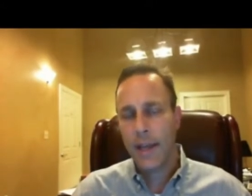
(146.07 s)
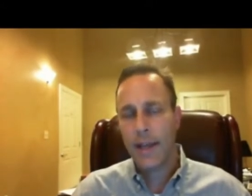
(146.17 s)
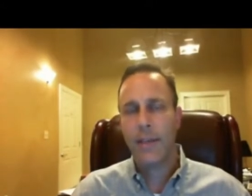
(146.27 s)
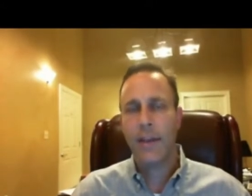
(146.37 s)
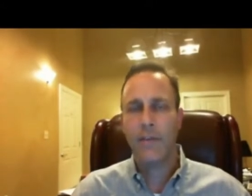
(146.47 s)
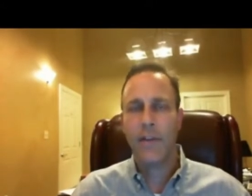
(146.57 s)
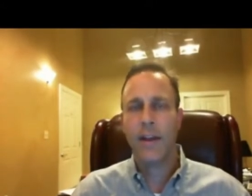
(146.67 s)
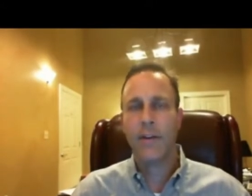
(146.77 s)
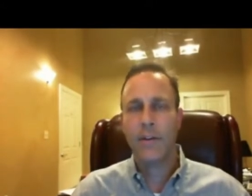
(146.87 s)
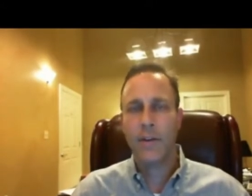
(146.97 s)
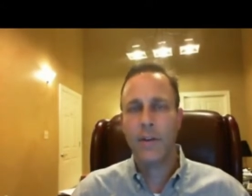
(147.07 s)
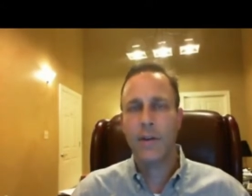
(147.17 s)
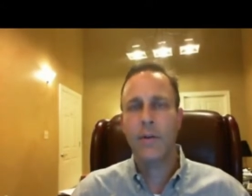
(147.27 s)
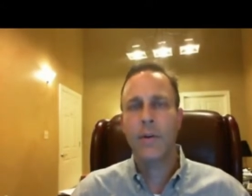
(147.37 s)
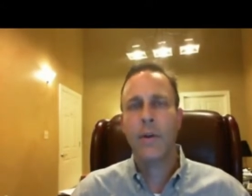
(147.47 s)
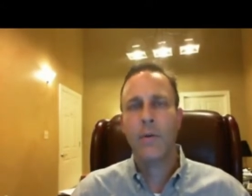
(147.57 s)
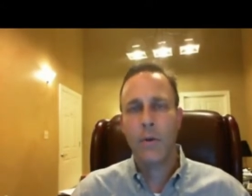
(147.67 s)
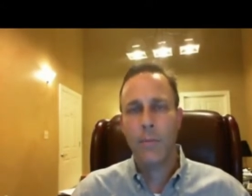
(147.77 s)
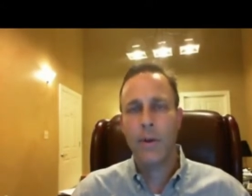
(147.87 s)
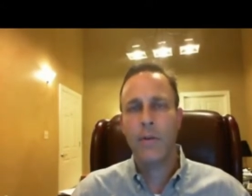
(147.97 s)
yet they failed to
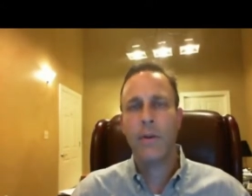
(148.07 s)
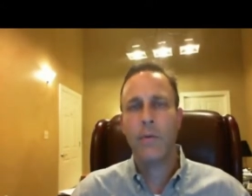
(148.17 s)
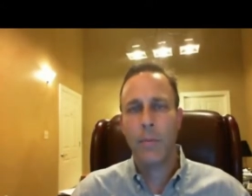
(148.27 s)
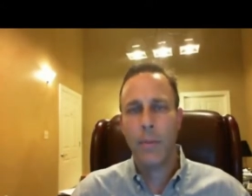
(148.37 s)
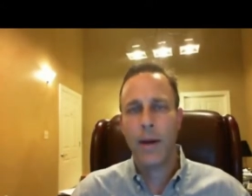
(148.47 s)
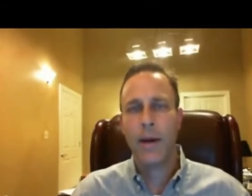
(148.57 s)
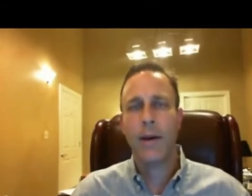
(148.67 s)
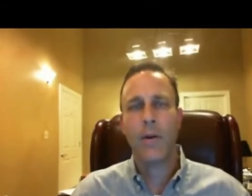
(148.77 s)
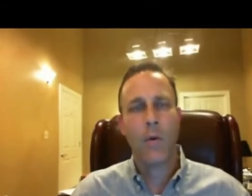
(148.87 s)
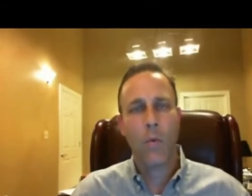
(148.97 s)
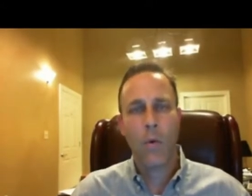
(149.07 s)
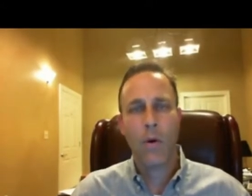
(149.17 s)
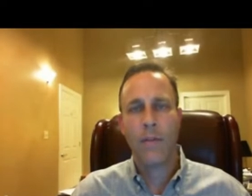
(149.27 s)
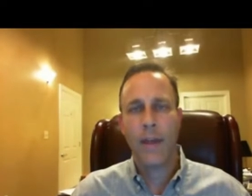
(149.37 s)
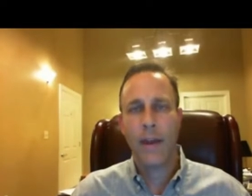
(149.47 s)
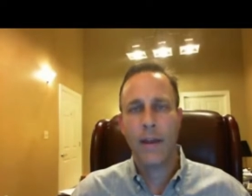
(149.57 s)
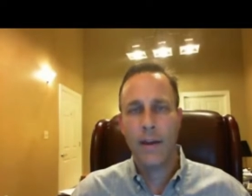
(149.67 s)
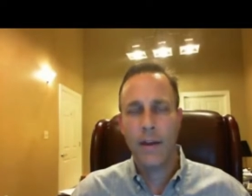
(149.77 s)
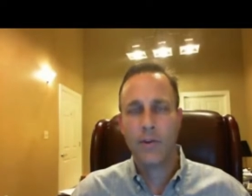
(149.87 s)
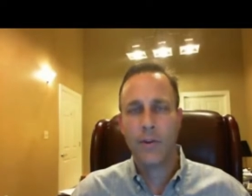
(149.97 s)
remove it, repair it, or warn of that
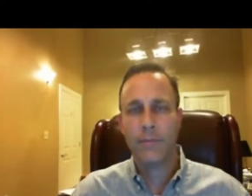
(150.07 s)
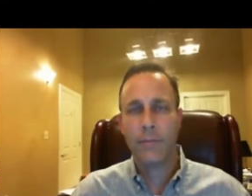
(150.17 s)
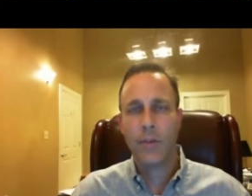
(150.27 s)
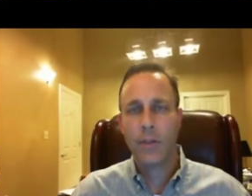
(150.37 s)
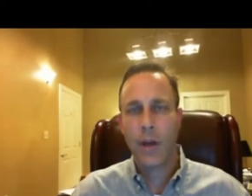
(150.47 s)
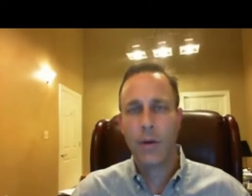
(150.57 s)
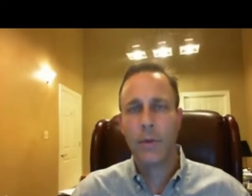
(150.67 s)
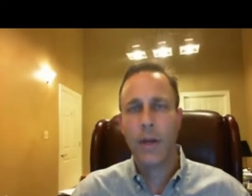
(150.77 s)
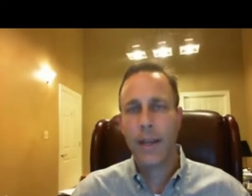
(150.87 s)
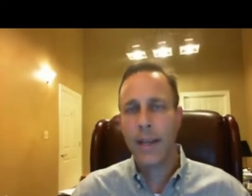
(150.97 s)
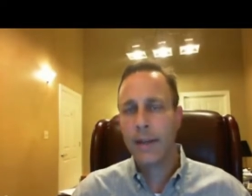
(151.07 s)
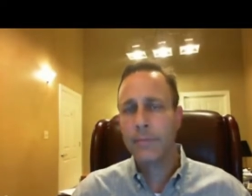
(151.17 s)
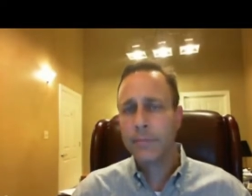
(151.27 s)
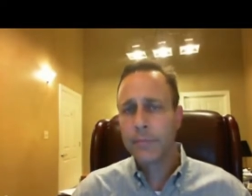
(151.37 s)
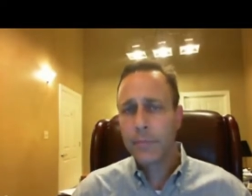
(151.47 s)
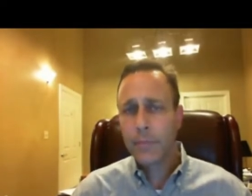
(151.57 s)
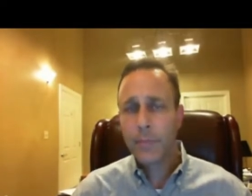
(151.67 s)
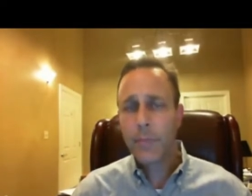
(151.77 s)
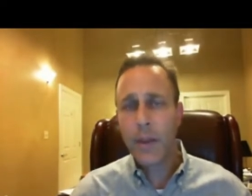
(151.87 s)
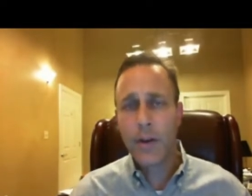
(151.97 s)
condition. So, again,
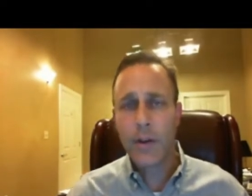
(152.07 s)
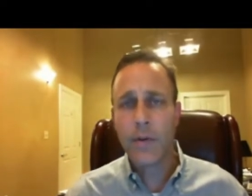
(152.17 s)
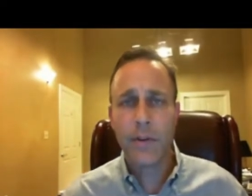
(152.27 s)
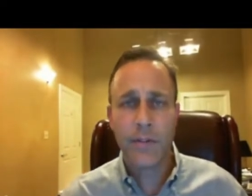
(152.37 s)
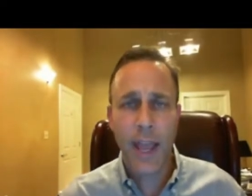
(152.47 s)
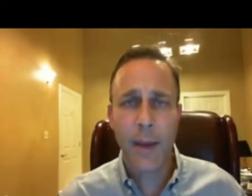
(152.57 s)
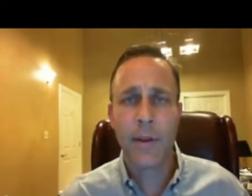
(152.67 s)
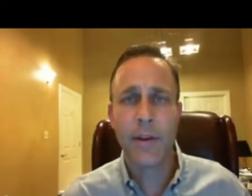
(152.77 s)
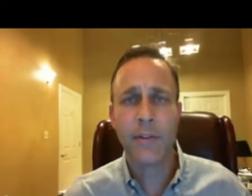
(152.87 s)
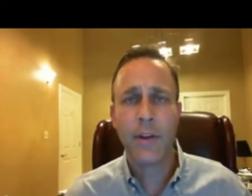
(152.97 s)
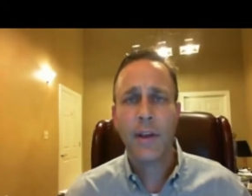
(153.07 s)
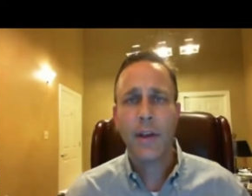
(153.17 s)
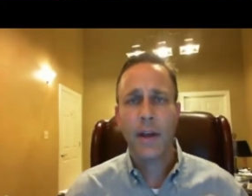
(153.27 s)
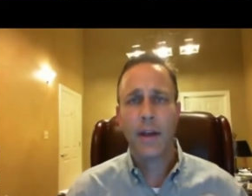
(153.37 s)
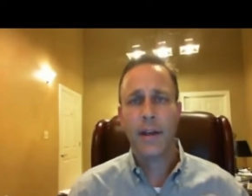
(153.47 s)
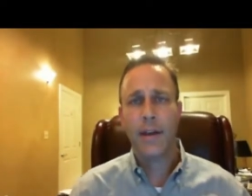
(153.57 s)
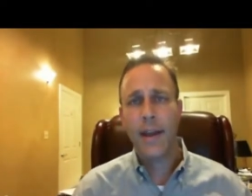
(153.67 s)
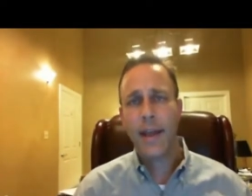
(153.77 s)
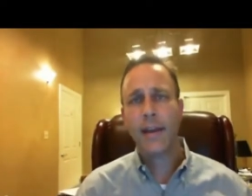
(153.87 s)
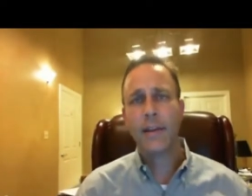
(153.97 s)
to establish
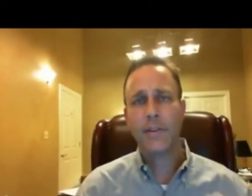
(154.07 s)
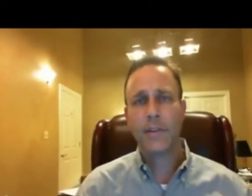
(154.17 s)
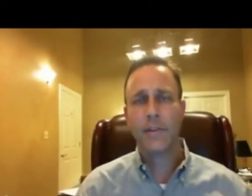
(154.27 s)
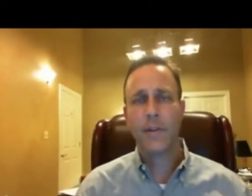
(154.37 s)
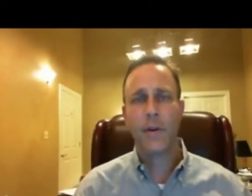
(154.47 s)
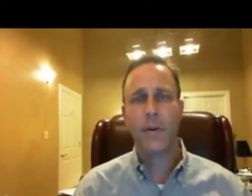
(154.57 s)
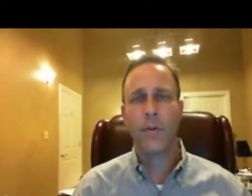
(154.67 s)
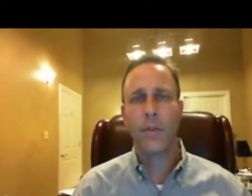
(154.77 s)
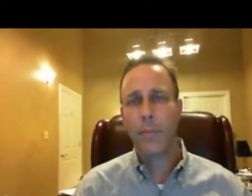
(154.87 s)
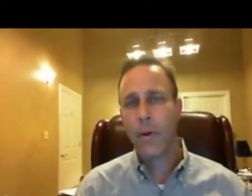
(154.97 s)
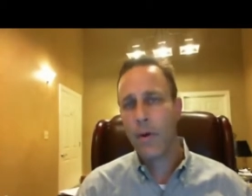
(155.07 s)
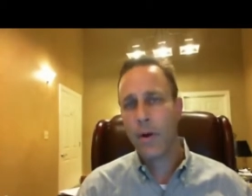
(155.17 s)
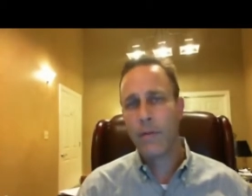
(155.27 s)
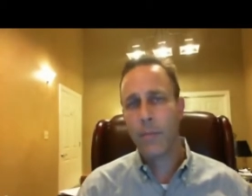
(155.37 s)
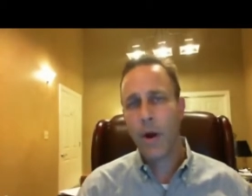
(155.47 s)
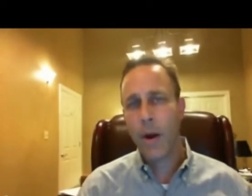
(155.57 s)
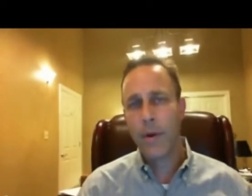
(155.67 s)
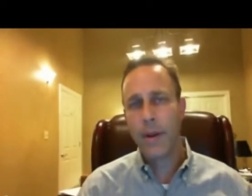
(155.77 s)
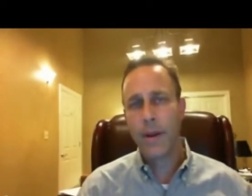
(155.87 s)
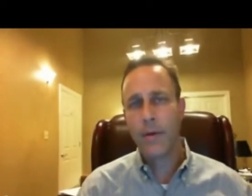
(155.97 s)
negligence on the part of a
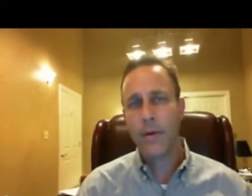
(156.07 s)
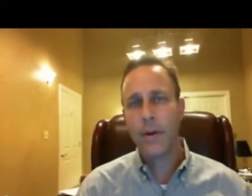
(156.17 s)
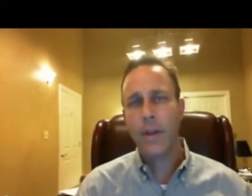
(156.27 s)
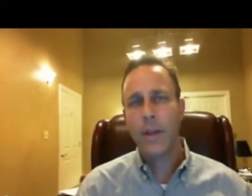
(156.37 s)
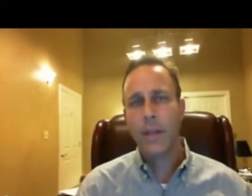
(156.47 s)
property owner,